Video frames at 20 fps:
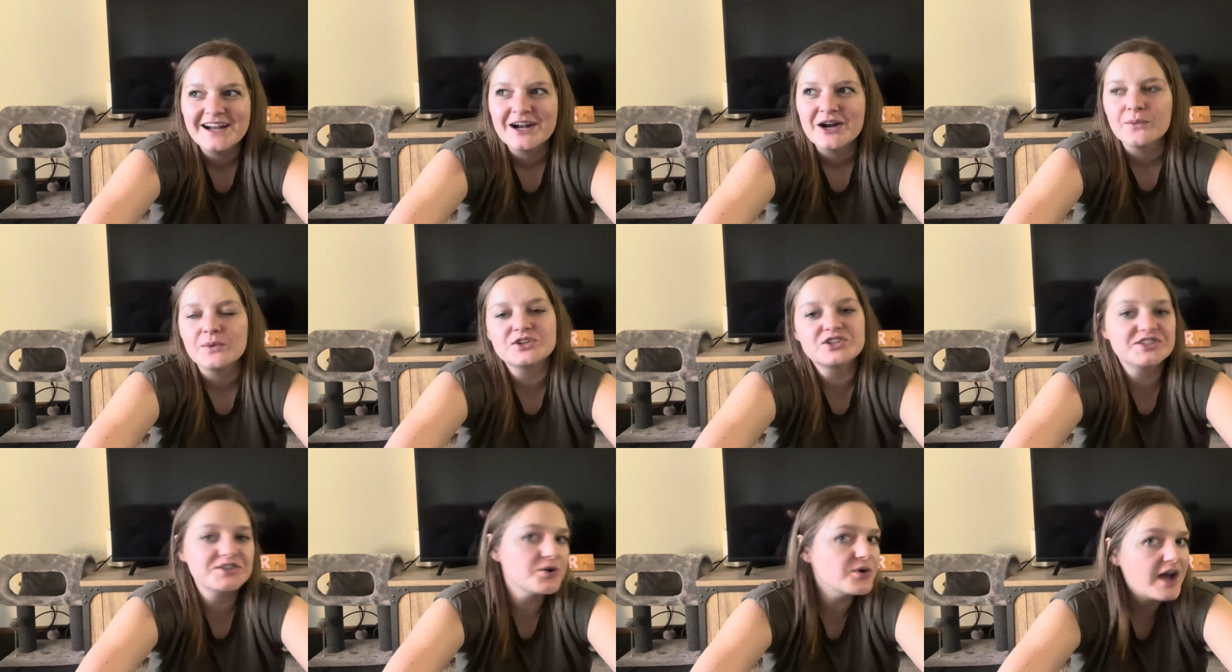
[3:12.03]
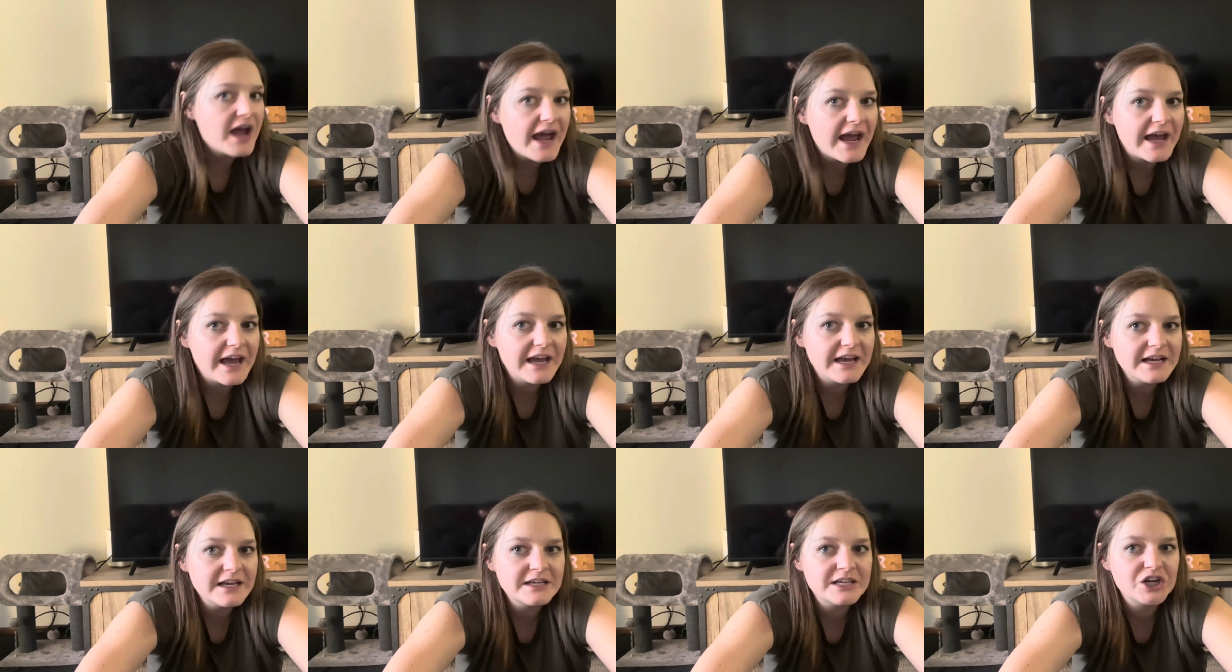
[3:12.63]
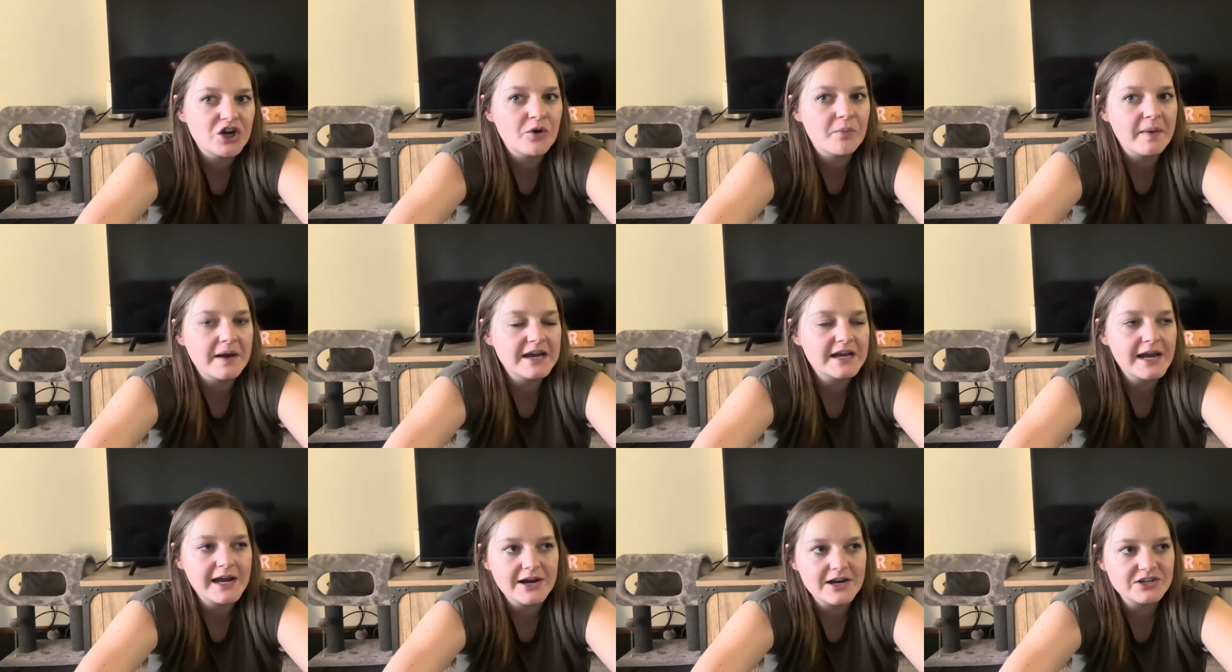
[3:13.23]
which is okay. You know,
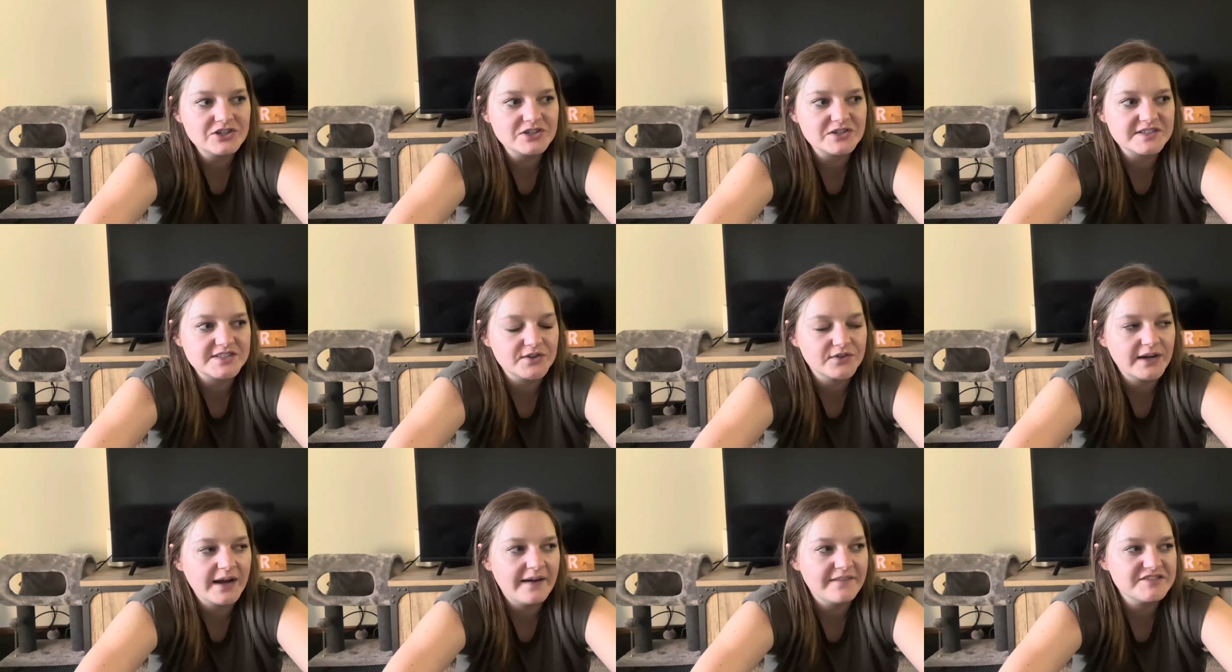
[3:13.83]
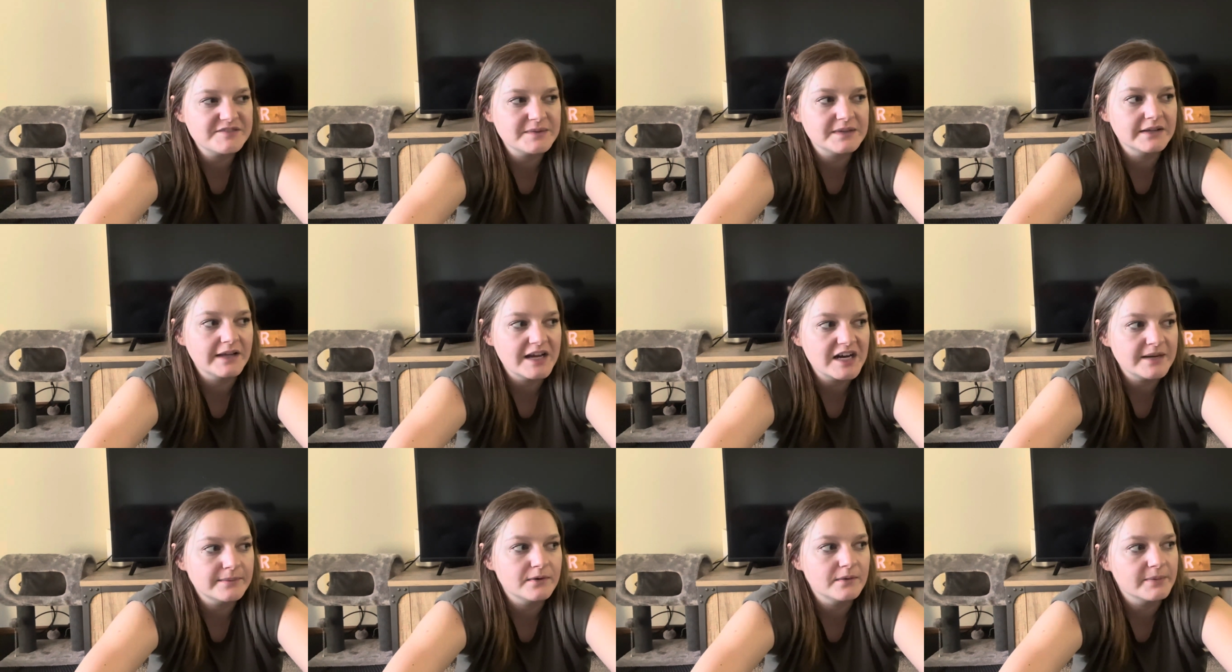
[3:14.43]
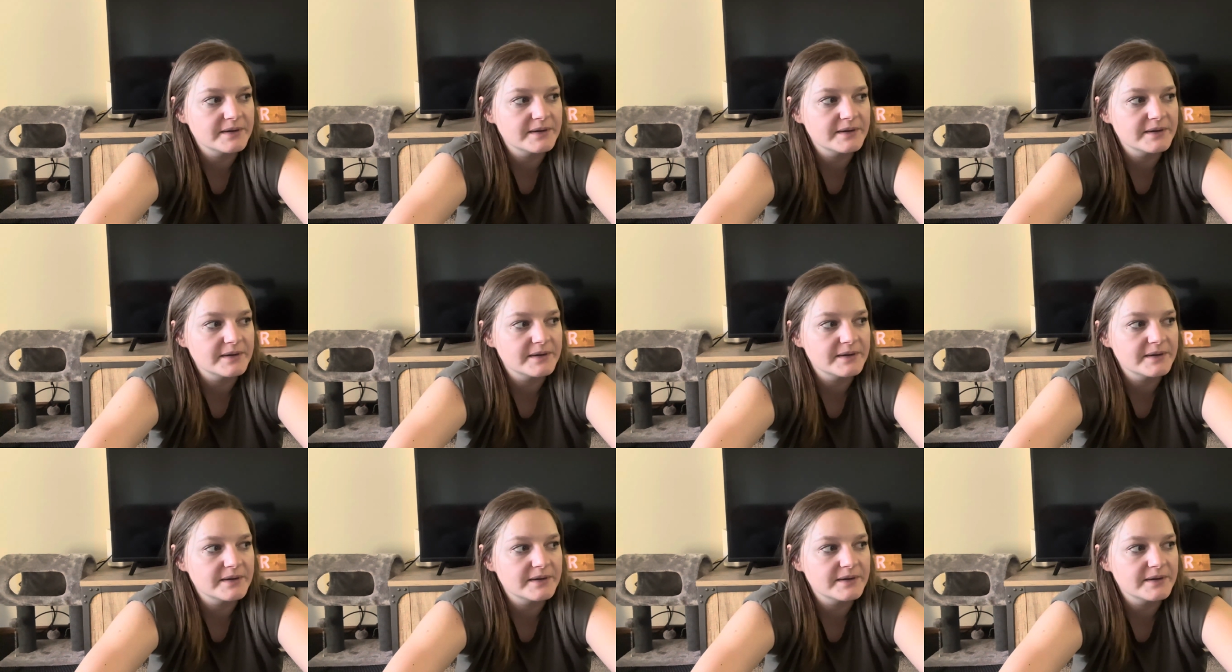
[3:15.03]
main characters don't have to be likable,